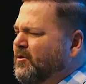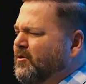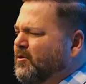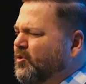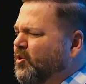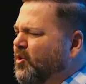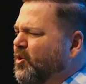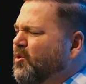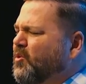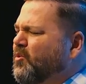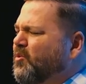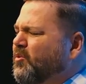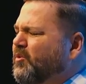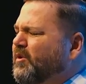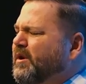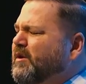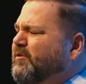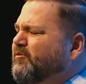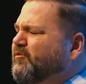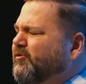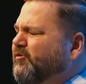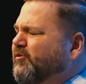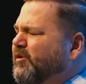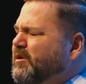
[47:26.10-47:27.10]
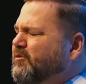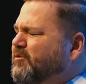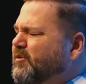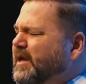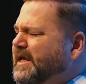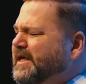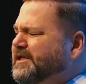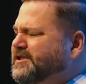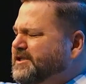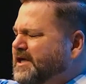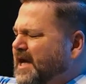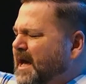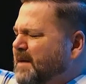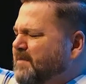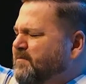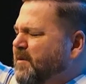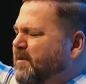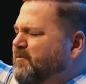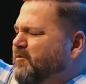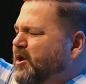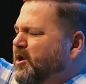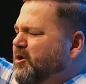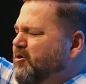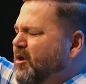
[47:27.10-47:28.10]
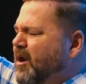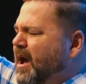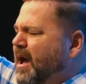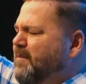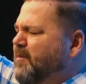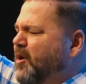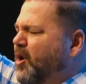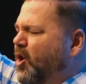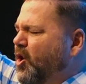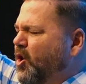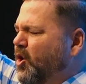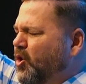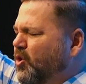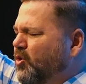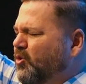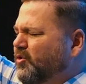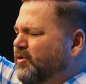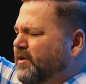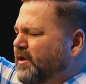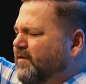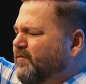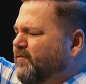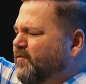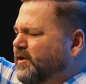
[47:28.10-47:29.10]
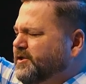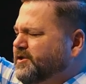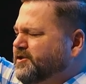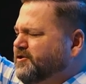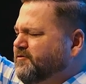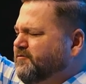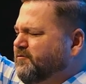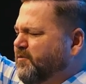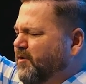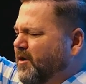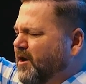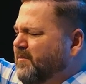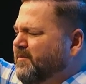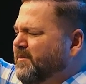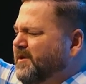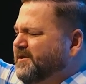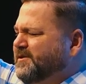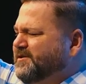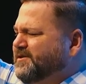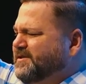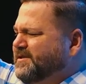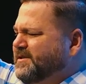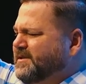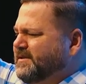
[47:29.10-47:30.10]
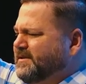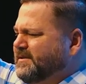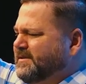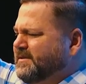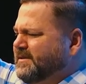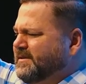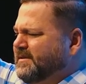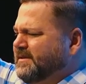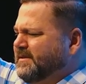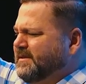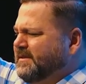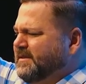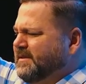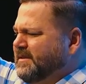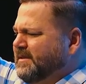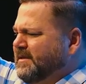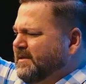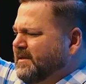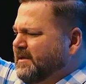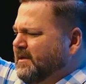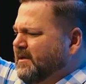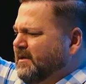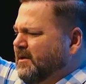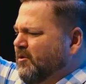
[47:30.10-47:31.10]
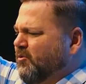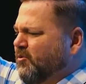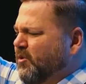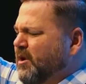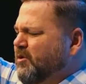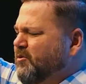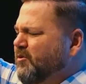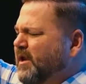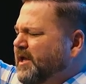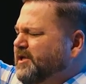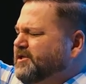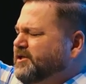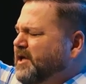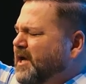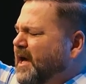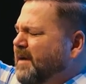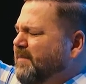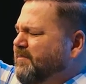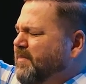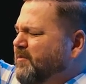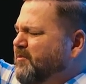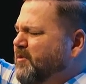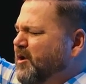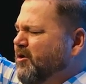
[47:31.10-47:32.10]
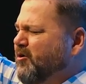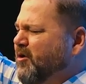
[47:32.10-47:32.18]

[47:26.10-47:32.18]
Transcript: Lord, we, we reach up and we grab a hold of what you promised. We reach up and we